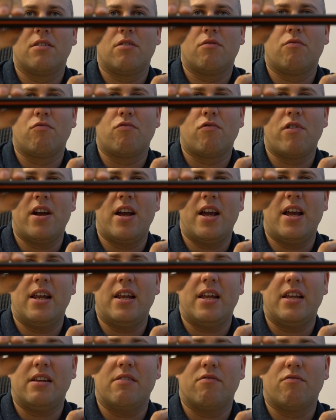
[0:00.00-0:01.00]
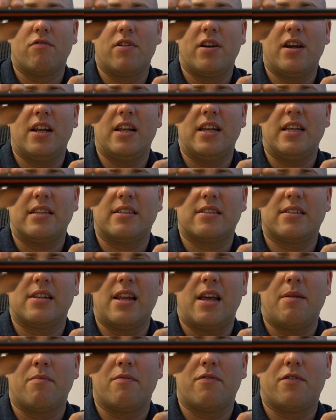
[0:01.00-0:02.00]
Really
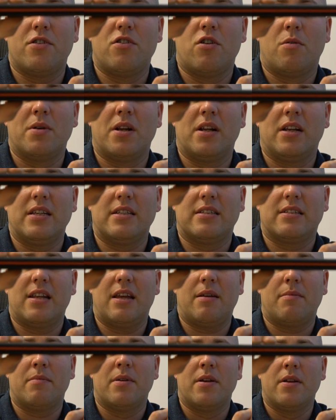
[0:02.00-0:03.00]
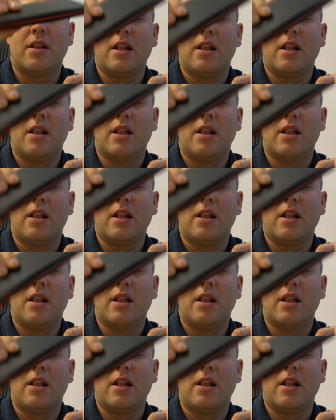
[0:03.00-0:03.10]
slim, phenomenally slim.